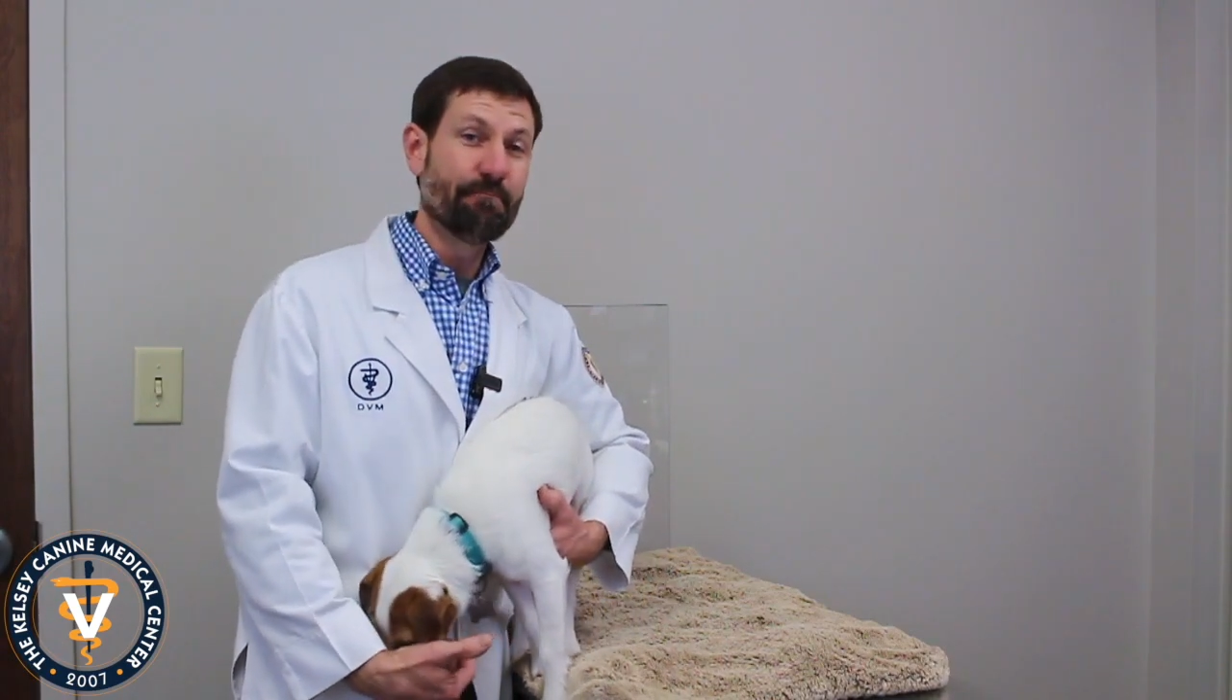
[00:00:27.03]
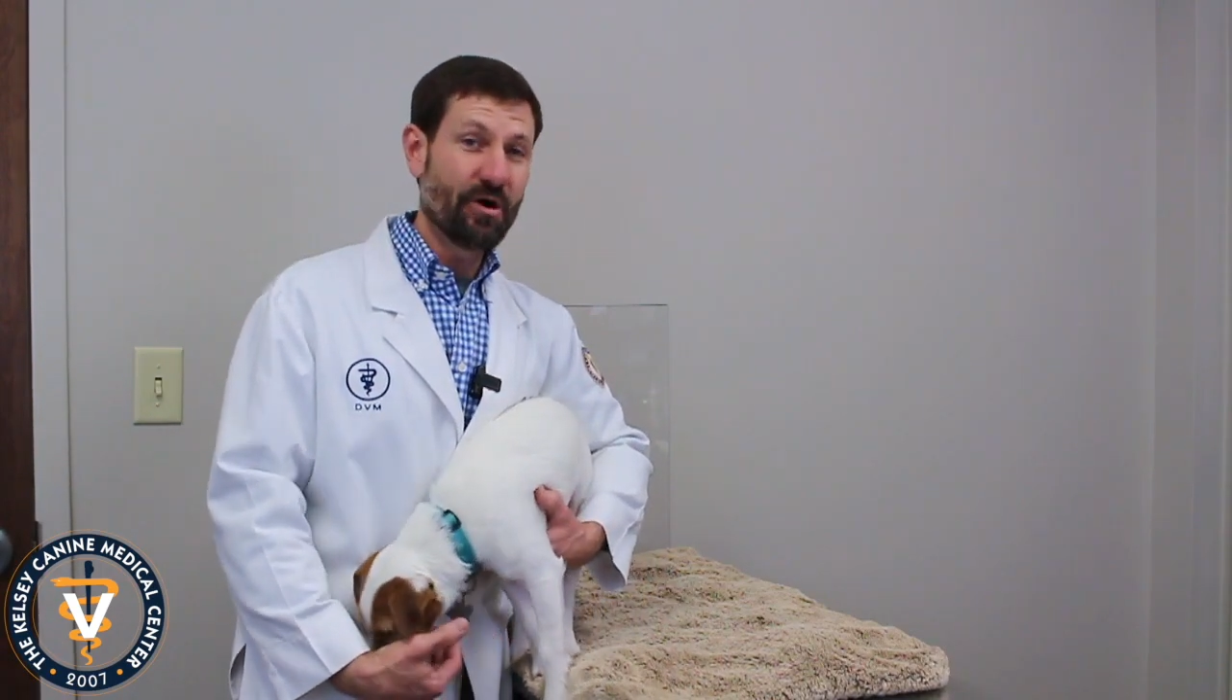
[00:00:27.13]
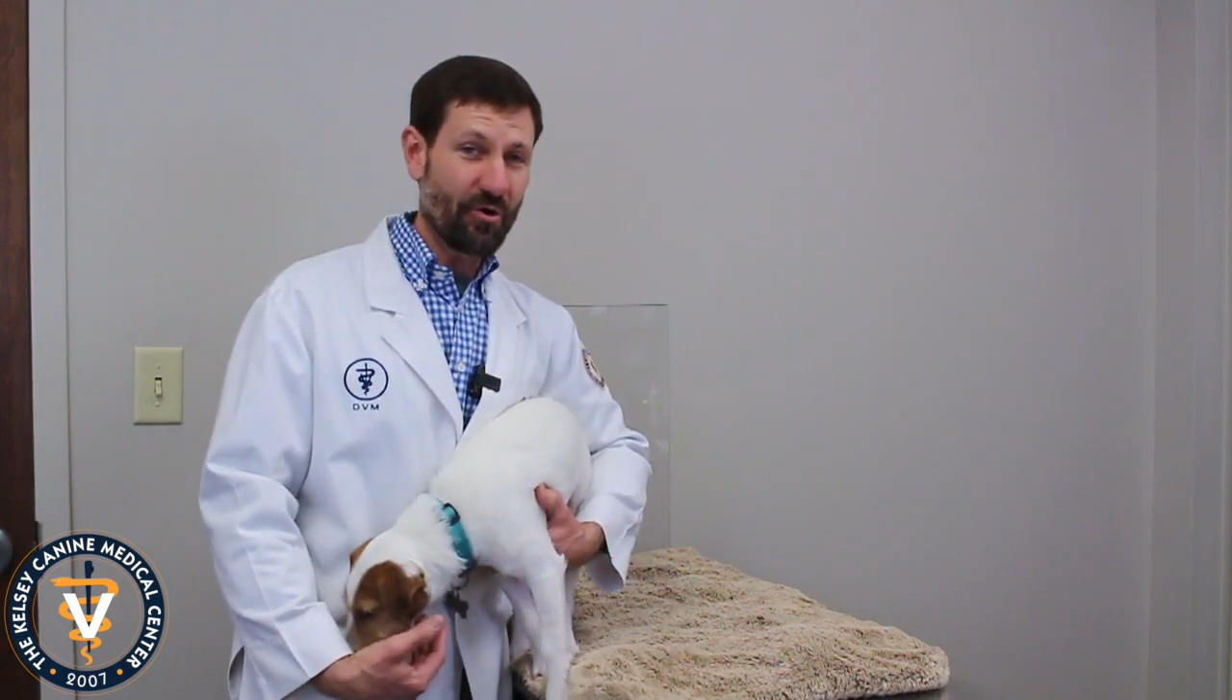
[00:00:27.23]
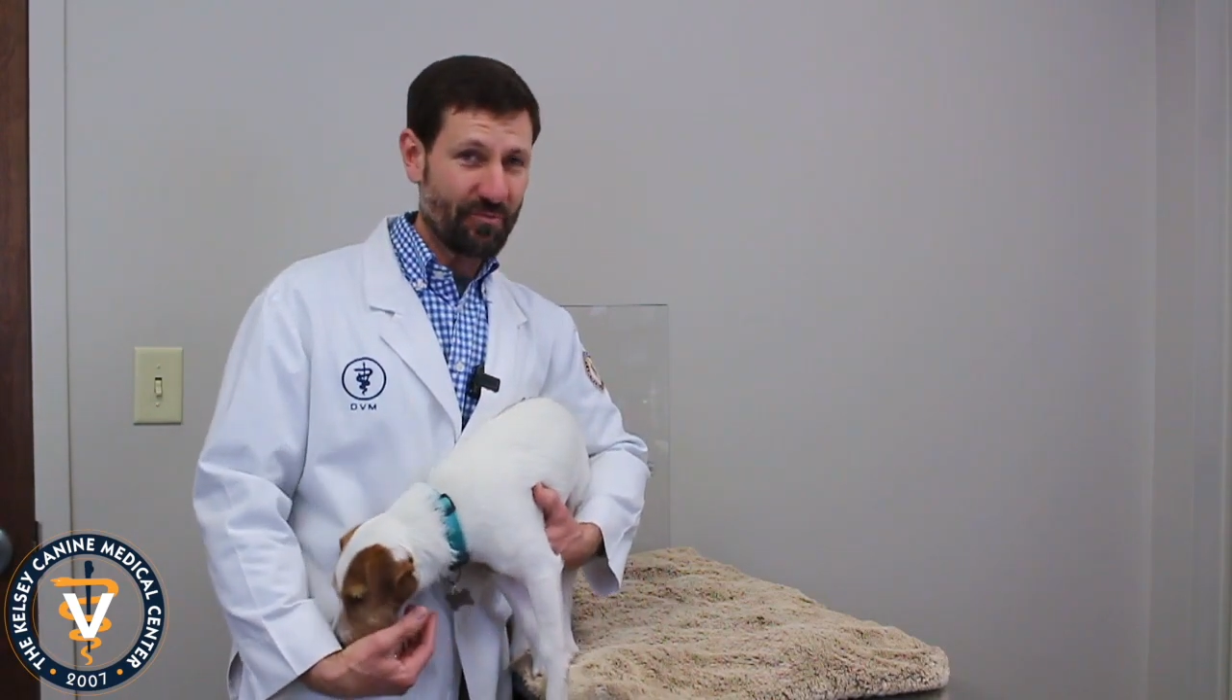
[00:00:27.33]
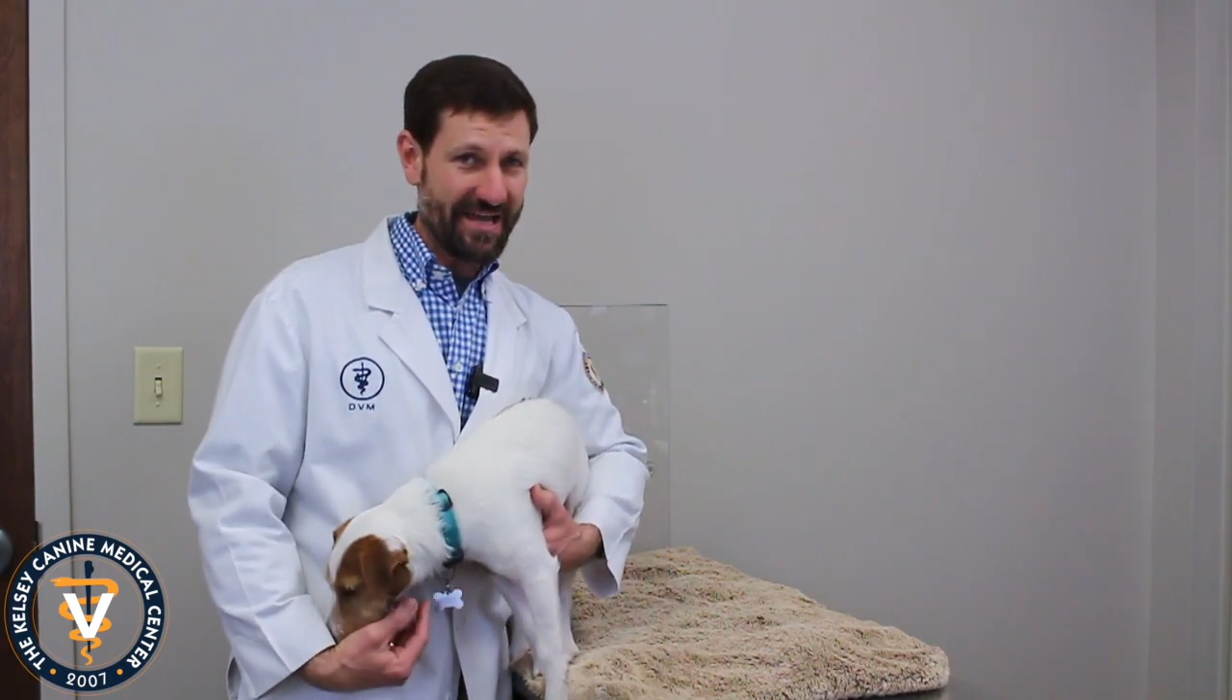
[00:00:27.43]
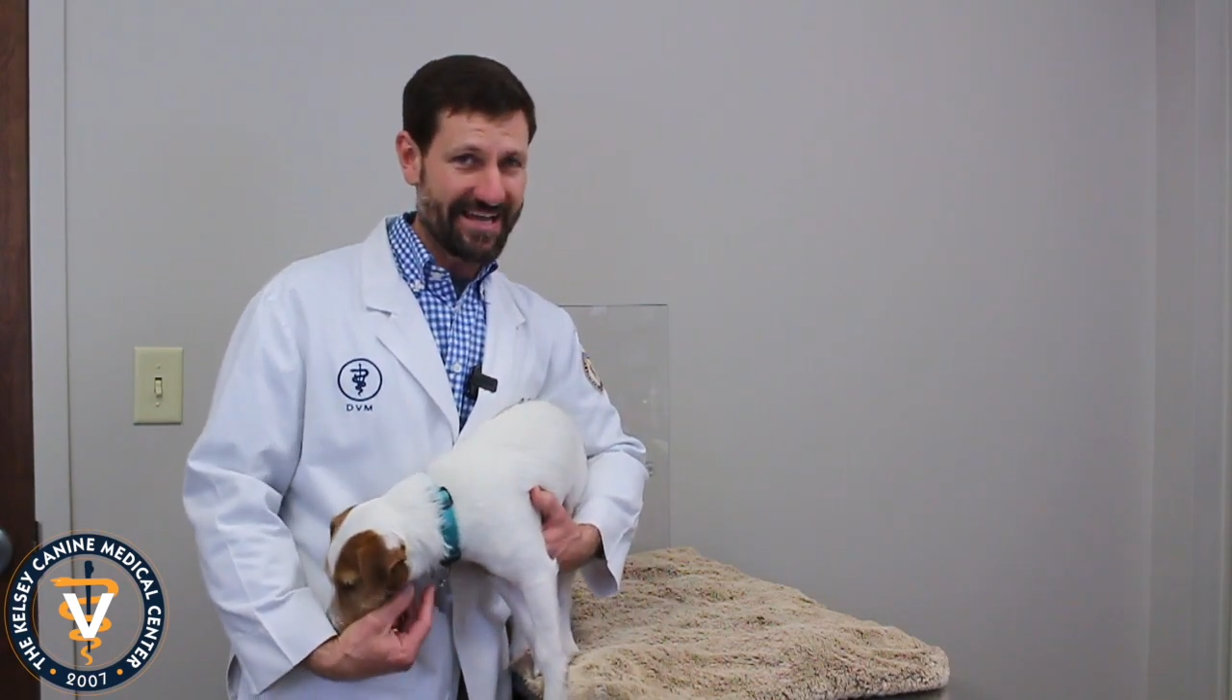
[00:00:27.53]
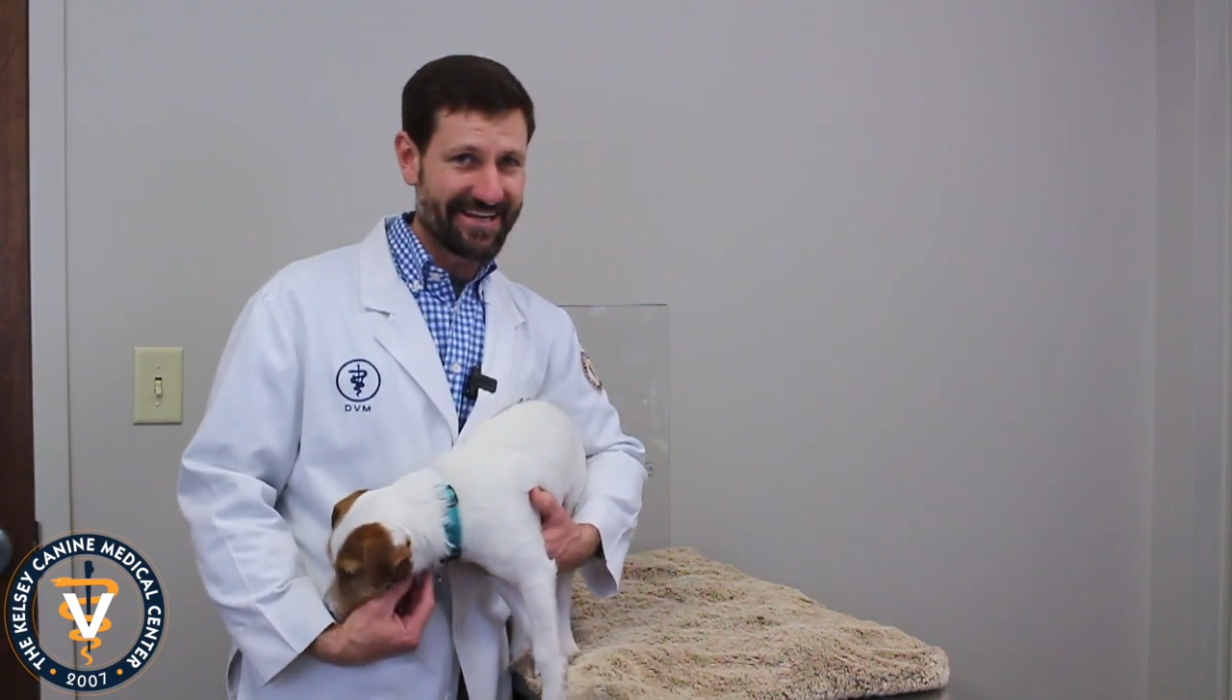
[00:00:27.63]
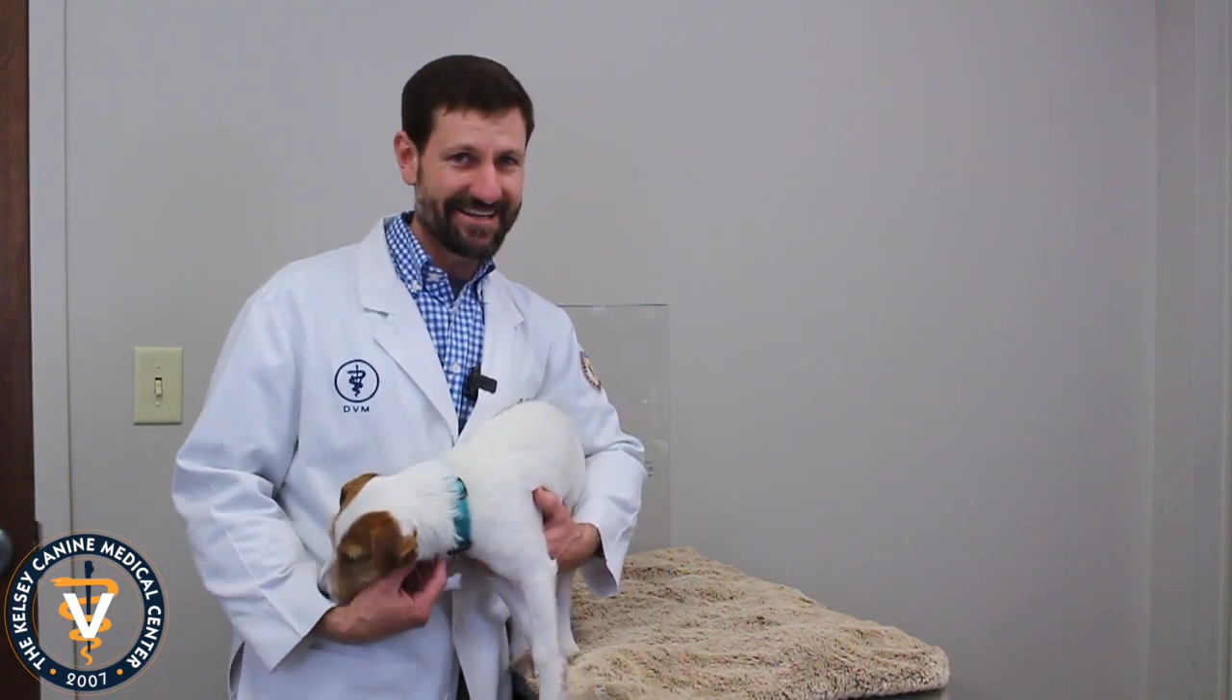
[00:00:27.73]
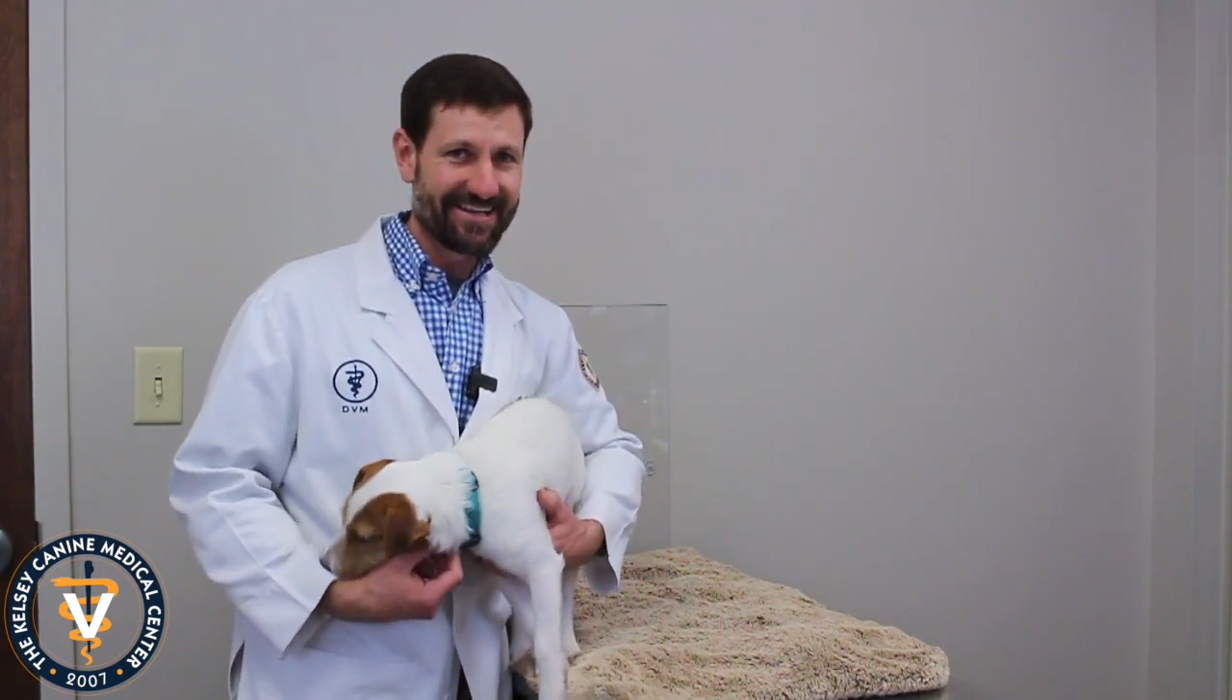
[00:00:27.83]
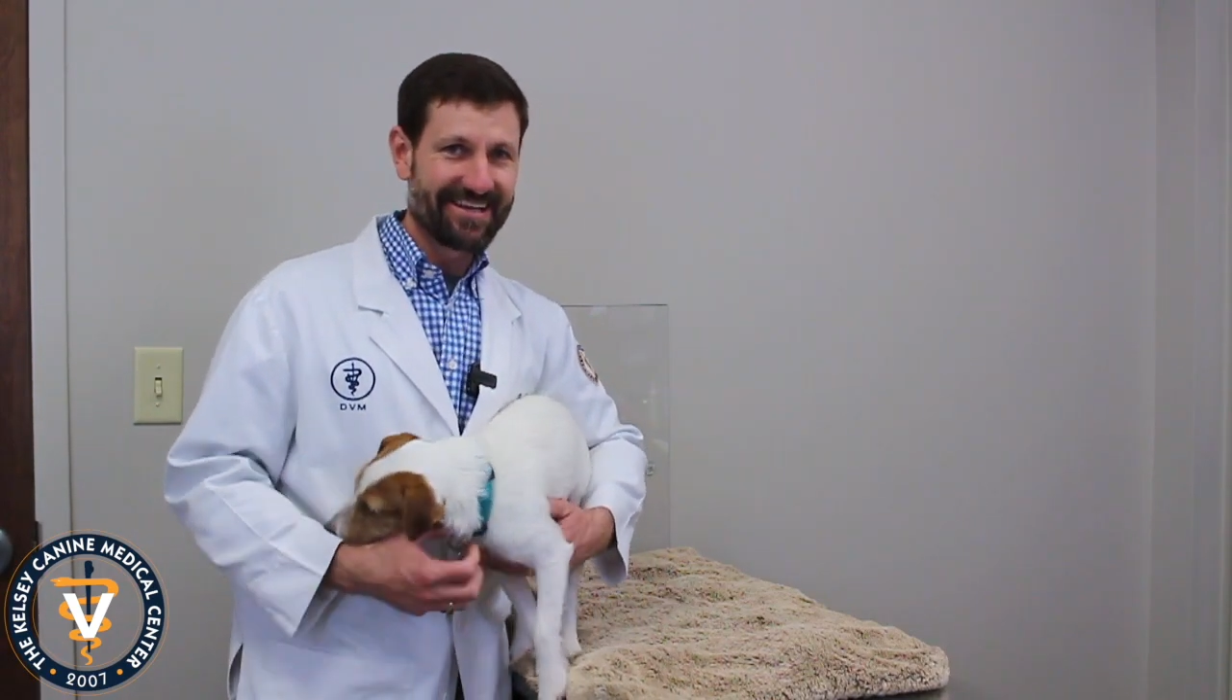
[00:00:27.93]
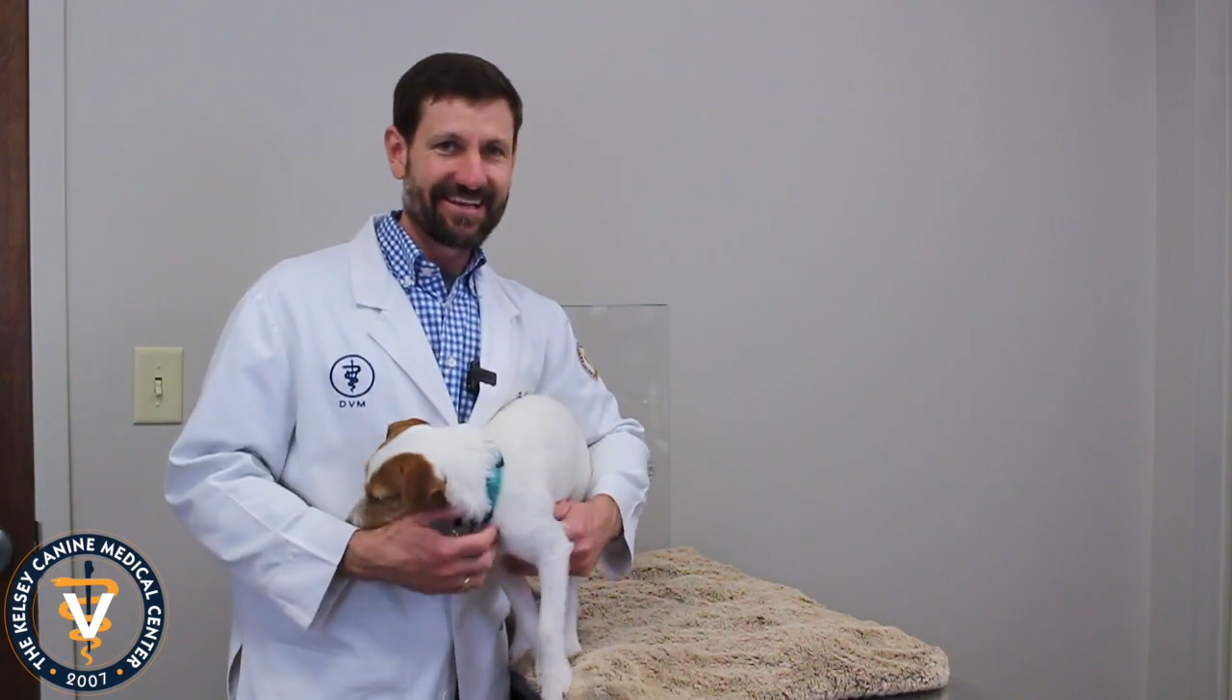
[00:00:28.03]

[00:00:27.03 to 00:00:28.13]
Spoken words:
milkman.